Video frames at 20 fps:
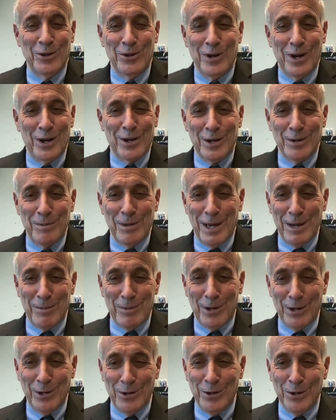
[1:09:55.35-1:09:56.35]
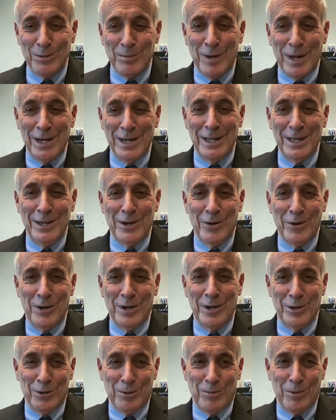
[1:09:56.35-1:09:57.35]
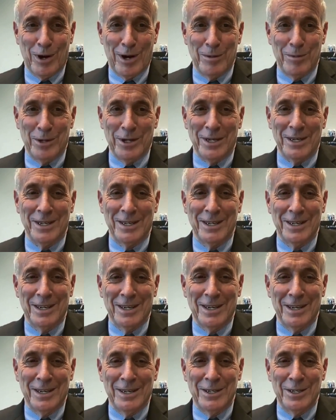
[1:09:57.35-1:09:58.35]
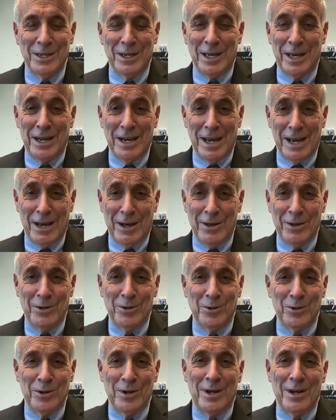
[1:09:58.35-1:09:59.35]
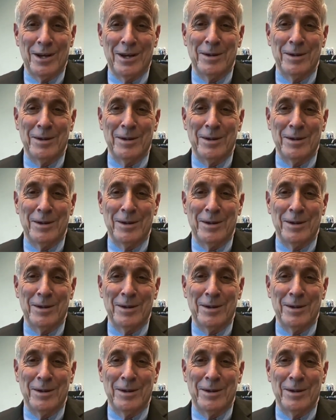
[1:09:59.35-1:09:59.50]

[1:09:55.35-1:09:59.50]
you're not going to be able to use money there either, probably, to get out.